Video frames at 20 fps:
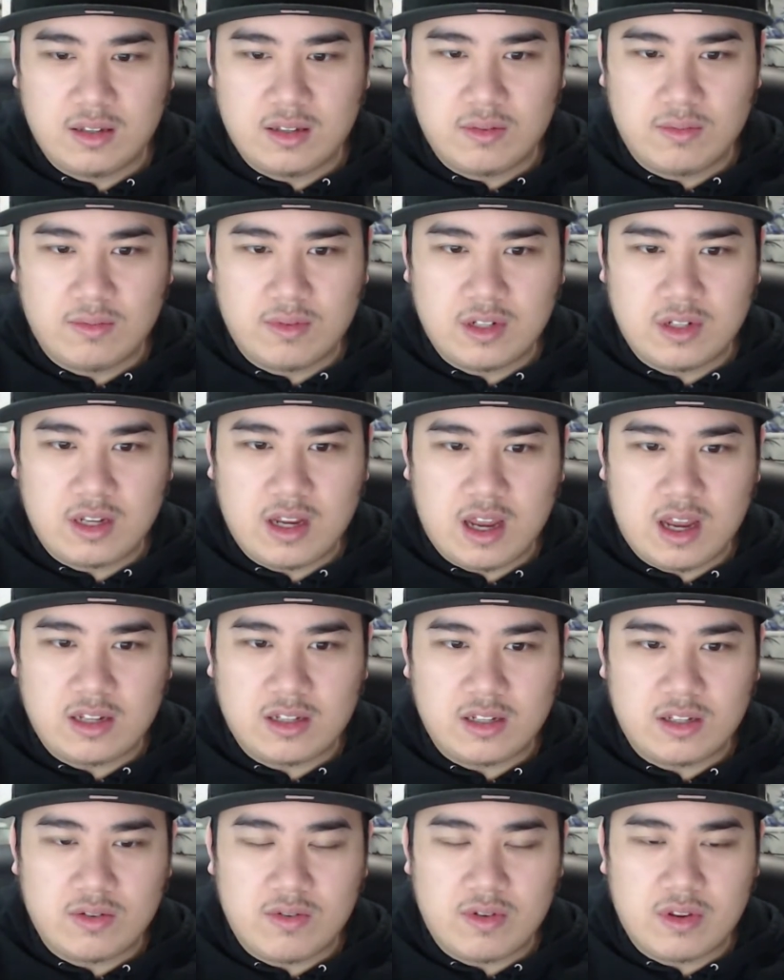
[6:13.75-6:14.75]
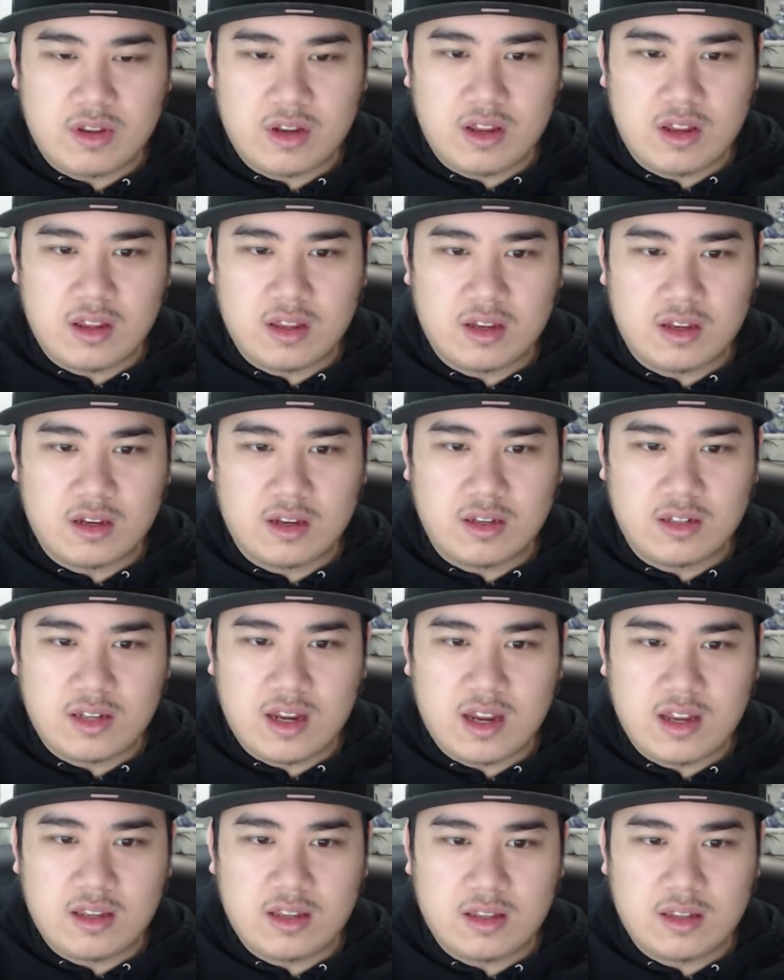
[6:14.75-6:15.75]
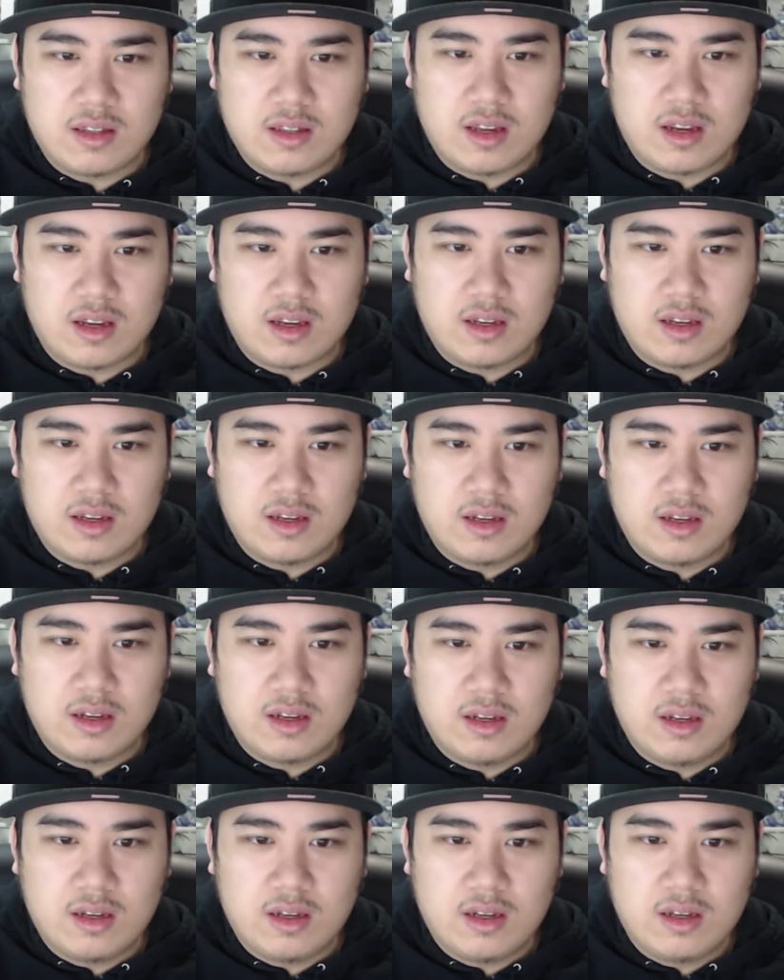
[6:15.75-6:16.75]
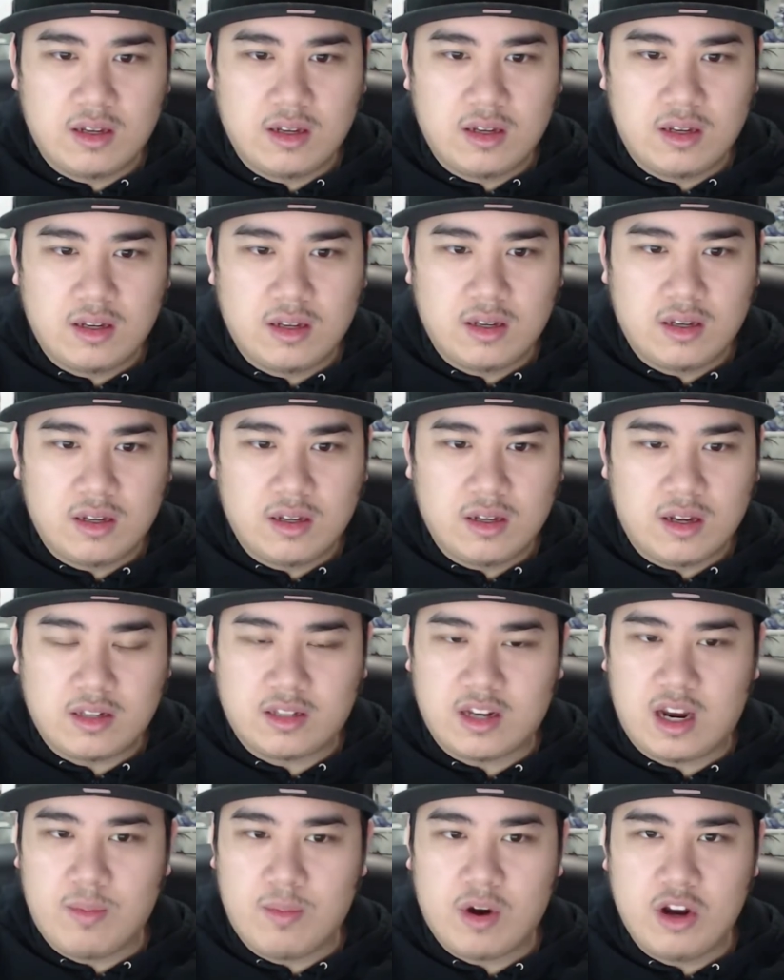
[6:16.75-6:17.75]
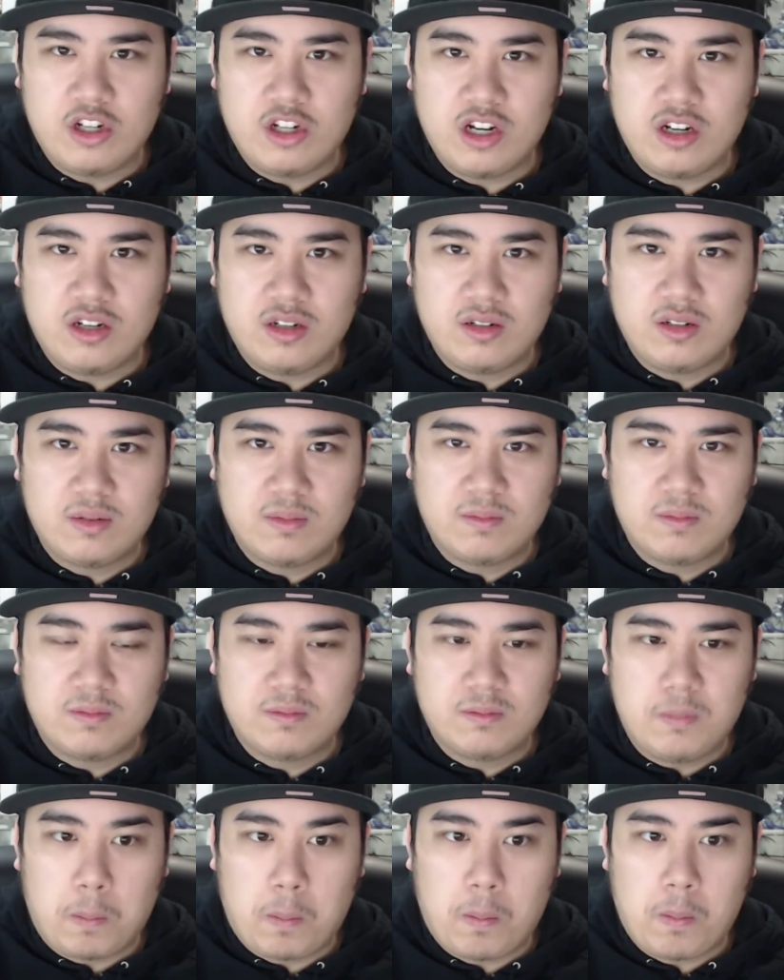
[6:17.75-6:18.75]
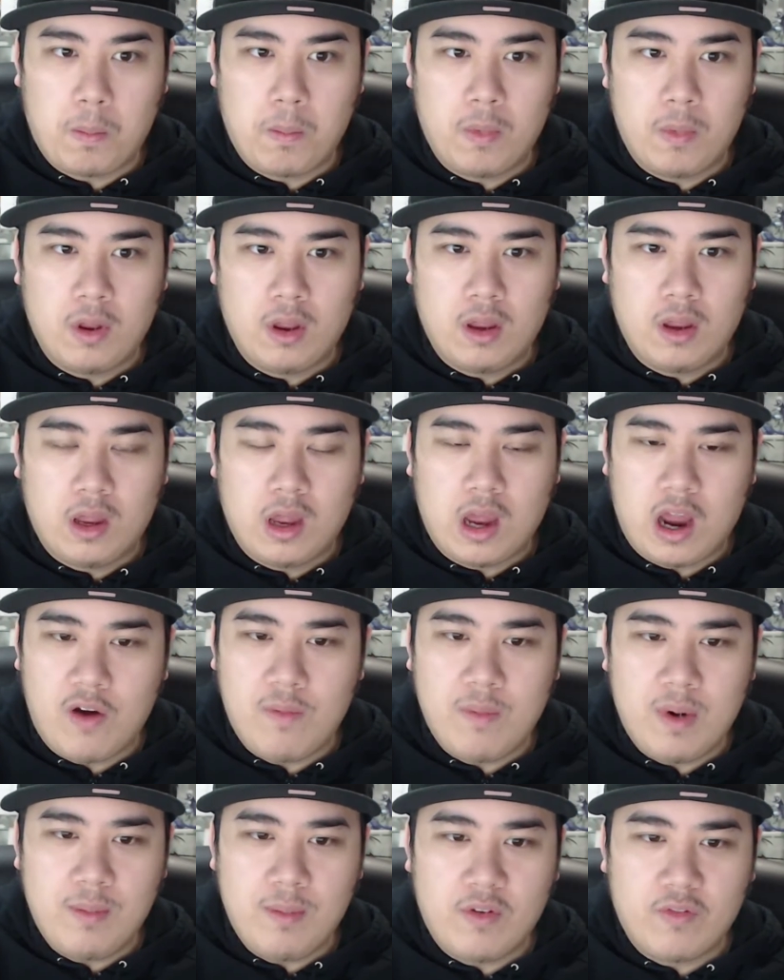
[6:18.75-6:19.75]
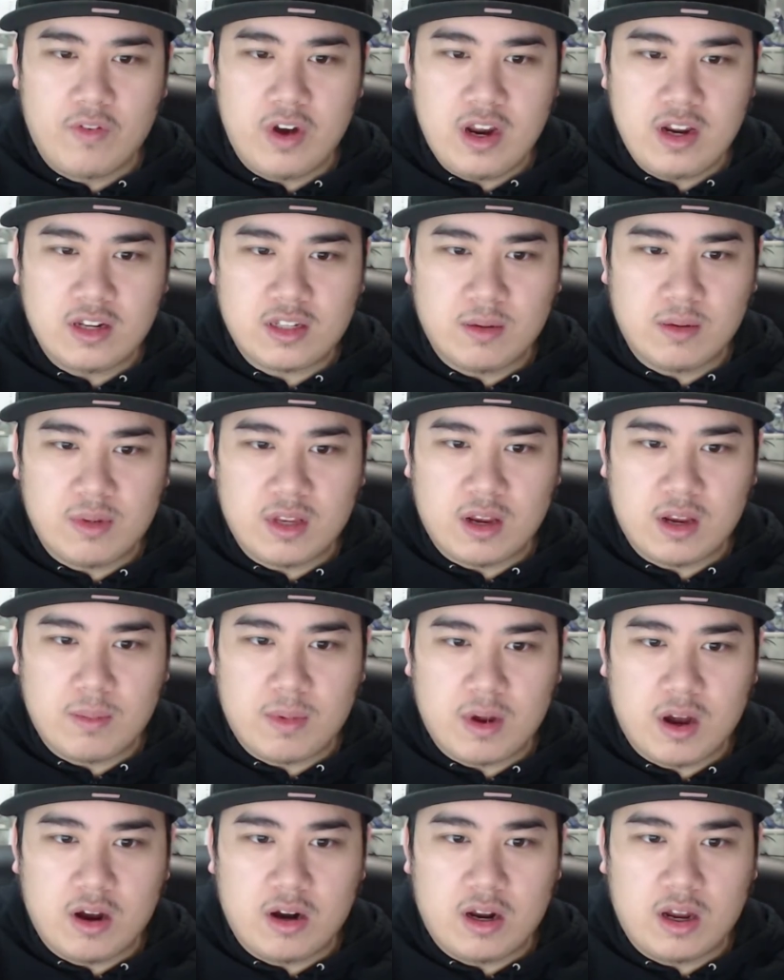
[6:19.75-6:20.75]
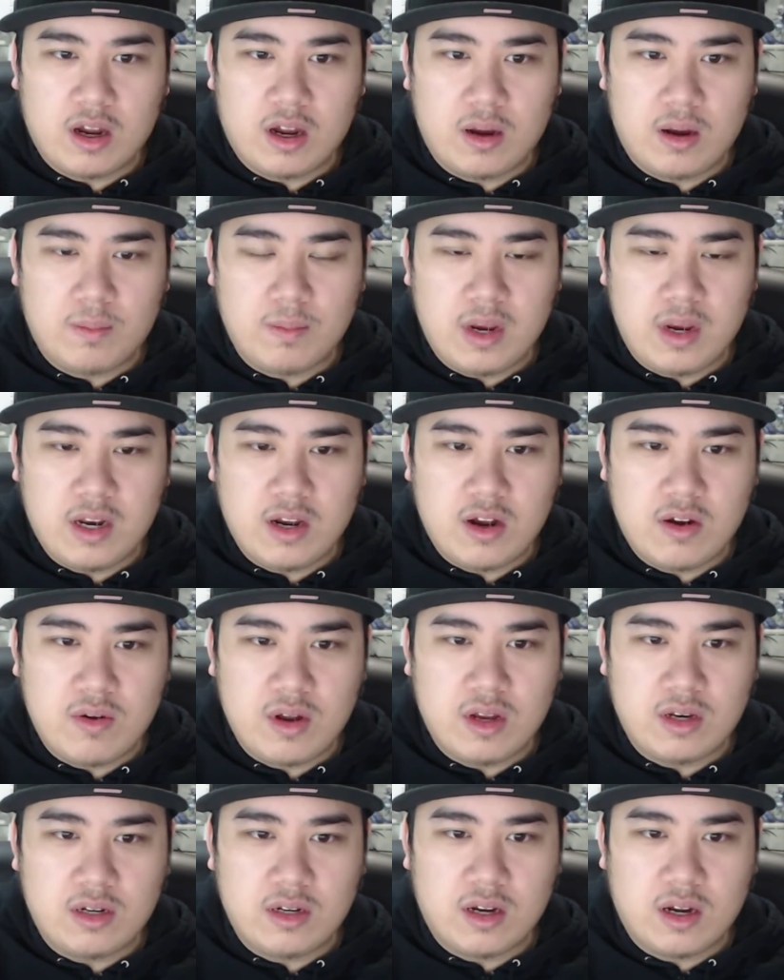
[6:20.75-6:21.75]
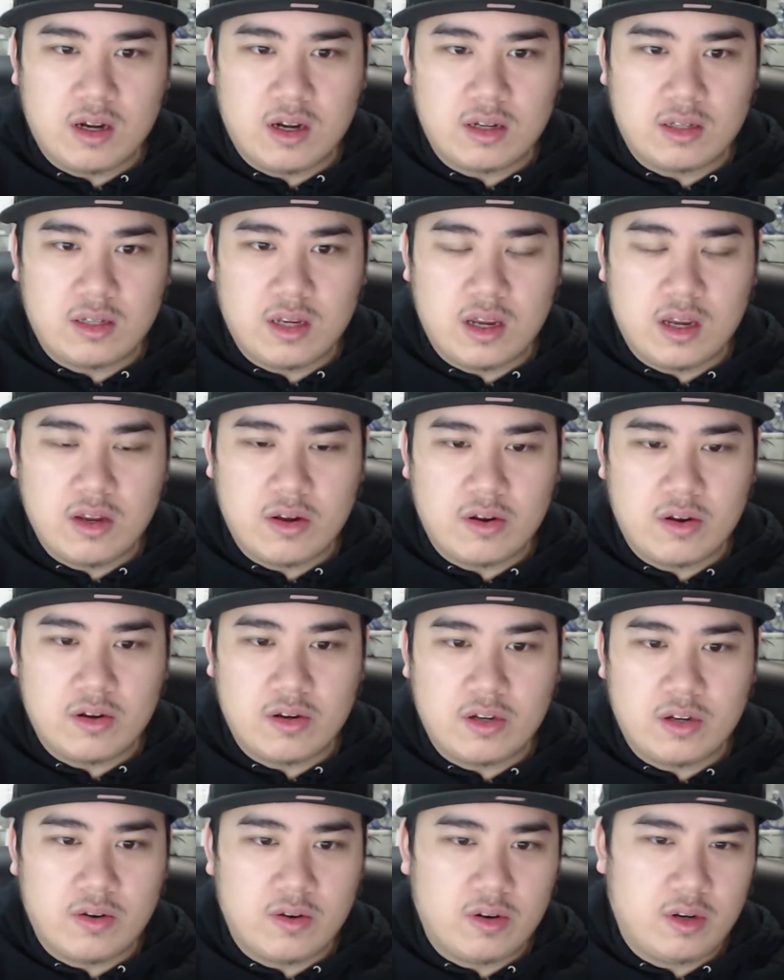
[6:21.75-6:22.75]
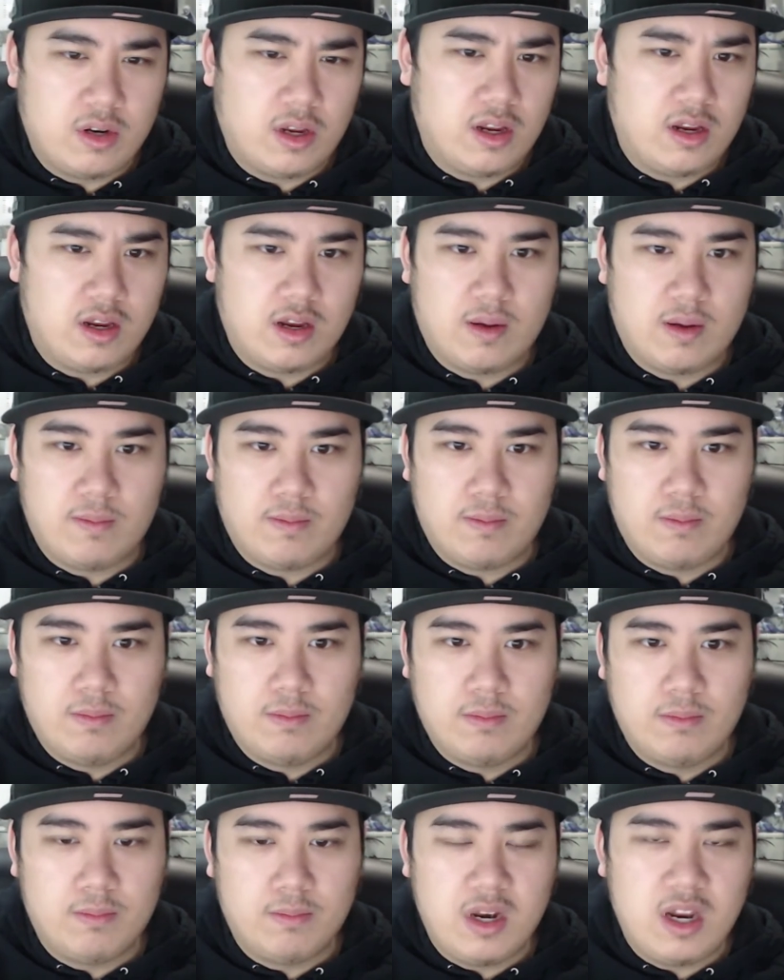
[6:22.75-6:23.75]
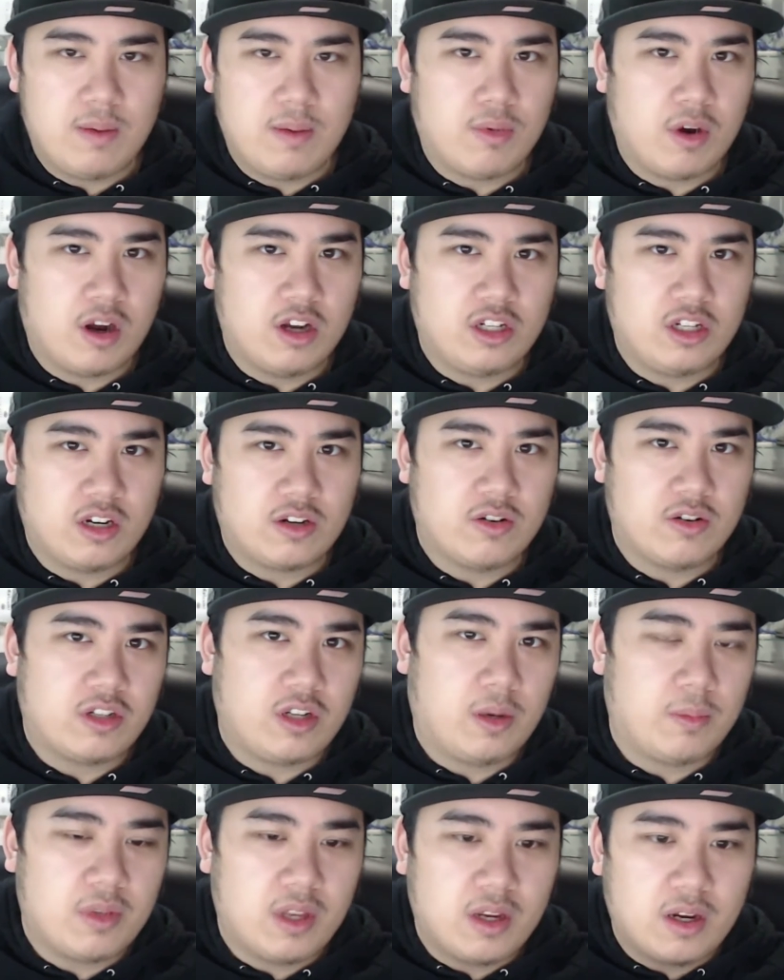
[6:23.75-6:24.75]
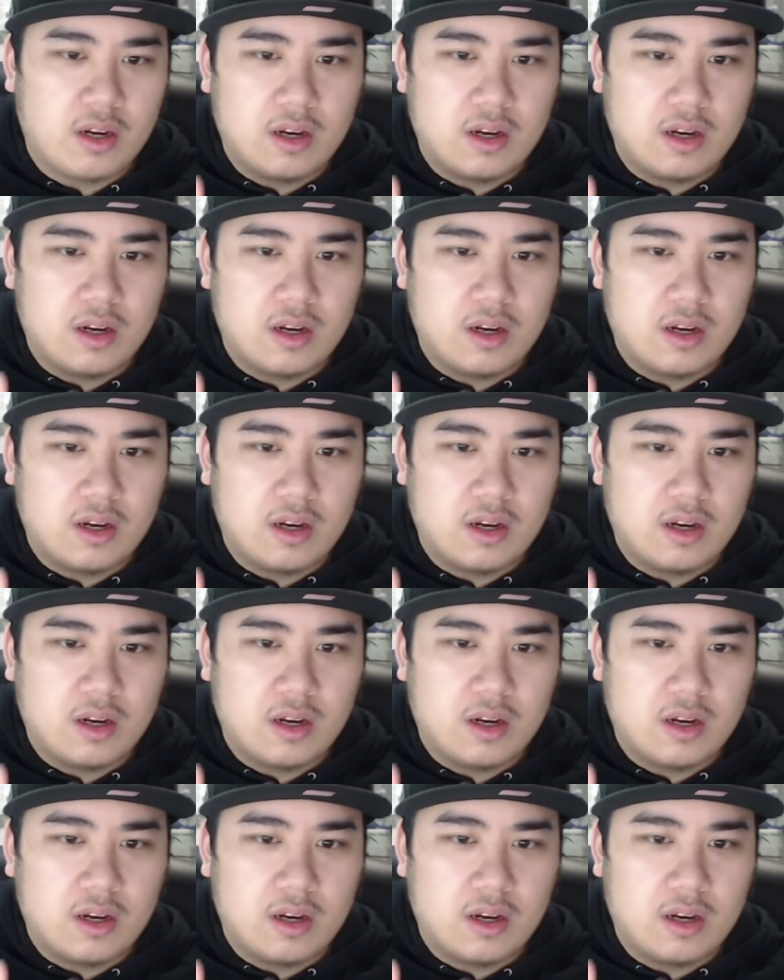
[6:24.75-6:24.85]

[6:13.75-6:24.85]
What does that have to do with anything? Is that, like, a side project? I remember reading something about uh, Mino and uh, Taehyun doing a um, mini project or something.